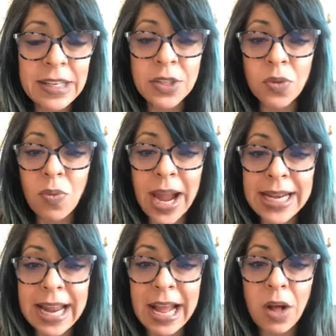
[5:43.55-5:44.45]
So right
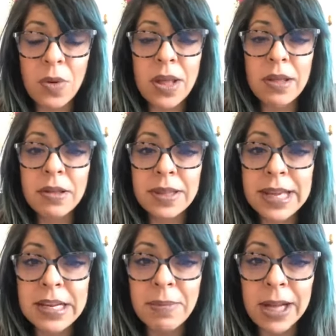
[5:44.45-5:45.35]
now,
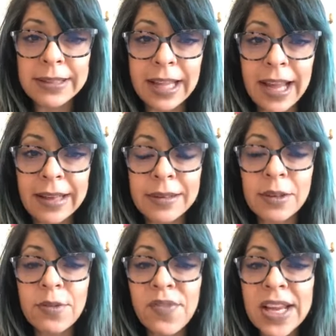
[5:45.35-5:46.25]
think about that.
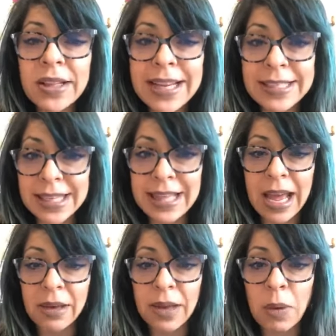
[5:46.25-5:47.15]
Feel into
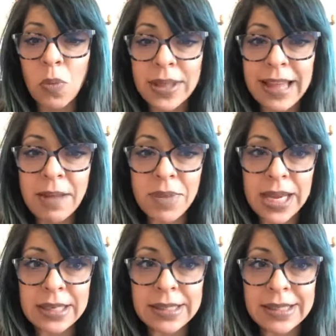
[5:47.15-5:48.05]
that and what that
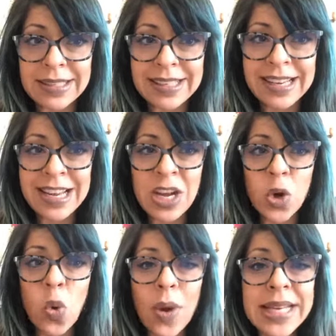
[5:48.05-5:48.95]
means.
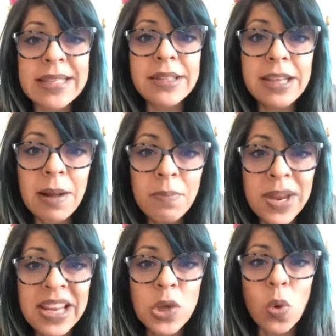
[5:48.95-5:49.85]
Quit
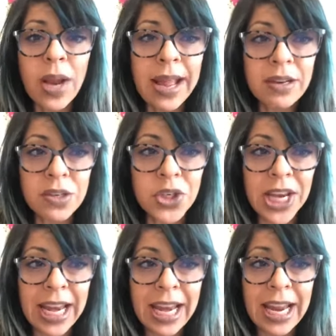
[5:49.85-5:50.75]
dumping your
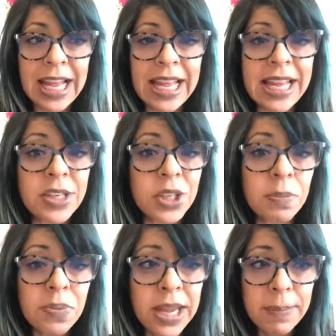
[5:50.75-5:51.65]
energy into
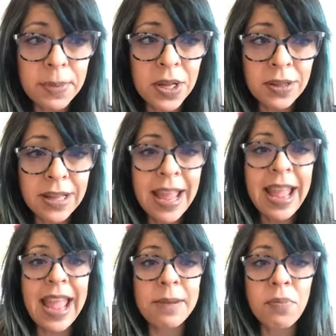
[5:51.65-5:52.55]
people
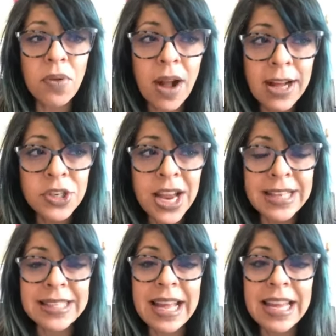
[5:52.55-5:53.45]
and
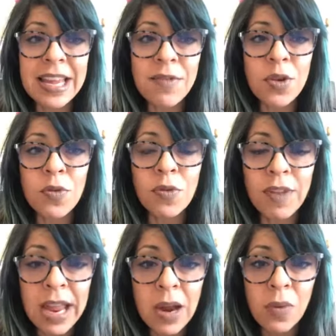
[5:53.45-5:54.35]
projects that give you
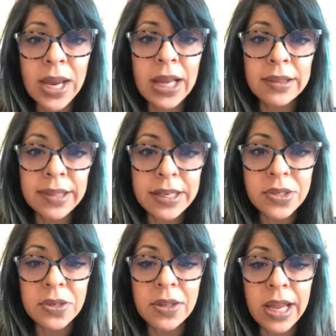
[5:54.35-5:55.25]
very
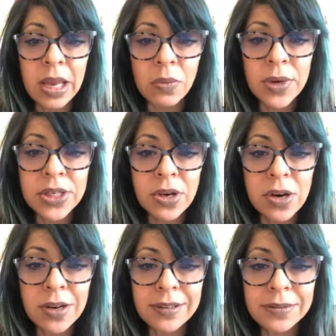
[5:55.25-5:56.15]
little in return.